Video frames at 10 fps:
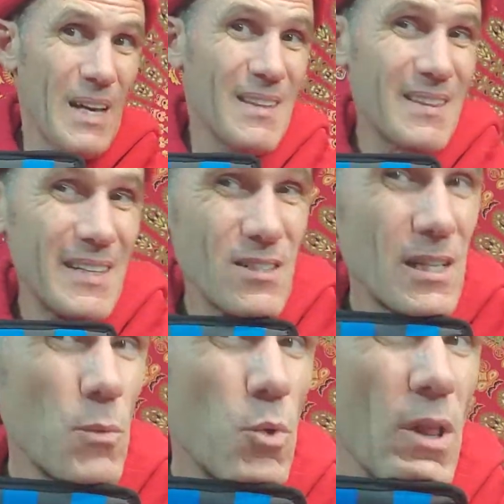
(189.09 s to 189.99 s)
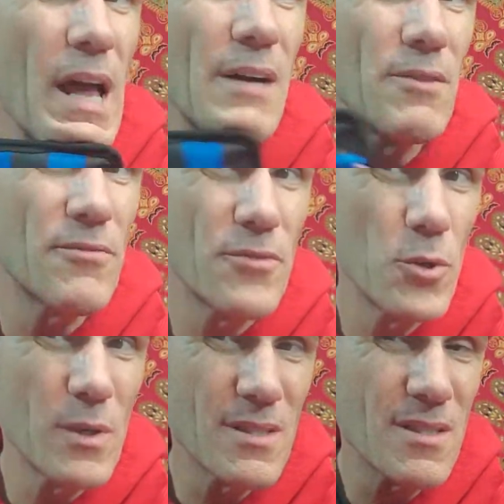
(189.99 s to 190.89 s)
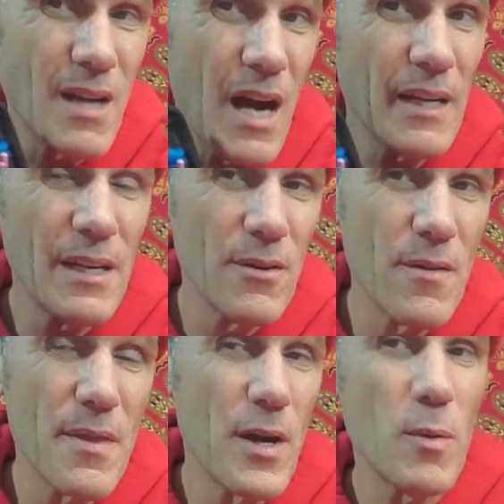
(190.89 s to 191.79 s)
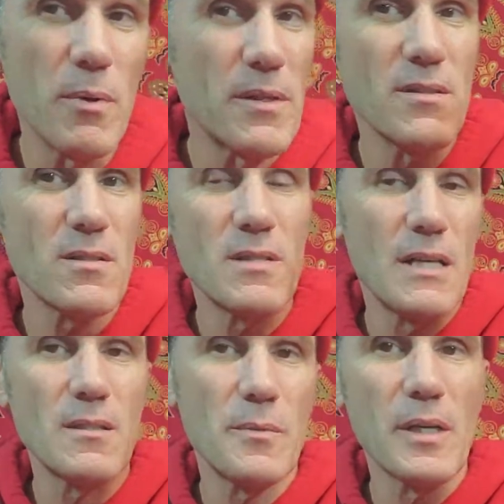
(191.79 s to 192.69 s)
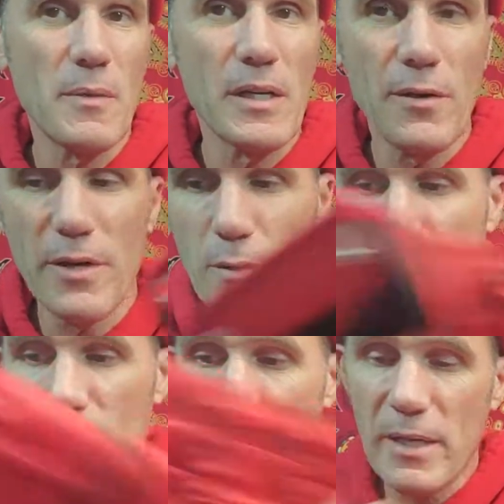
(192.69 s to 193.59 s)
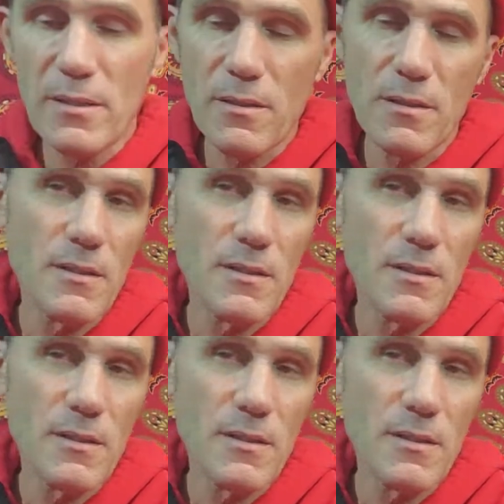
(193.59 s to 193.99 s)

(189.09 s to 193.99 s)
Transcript: This I will have a few in stock here and there, but this is not something I'm going to carry on a regular basis.